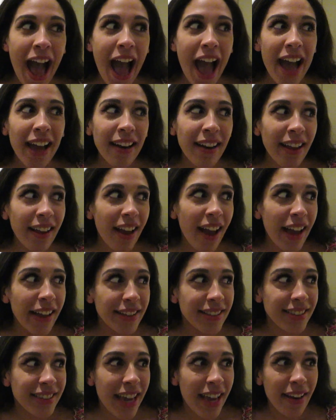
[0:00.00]
And I
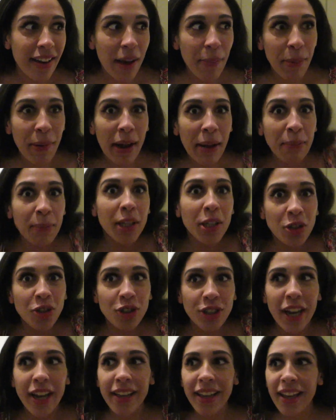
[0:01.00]
stand up and I'm
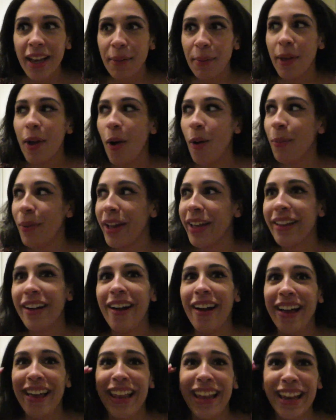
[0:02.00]
shaking. I'm oh my
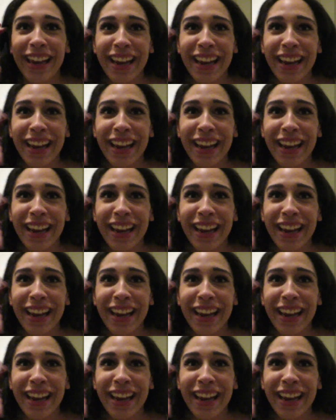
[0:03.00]
god.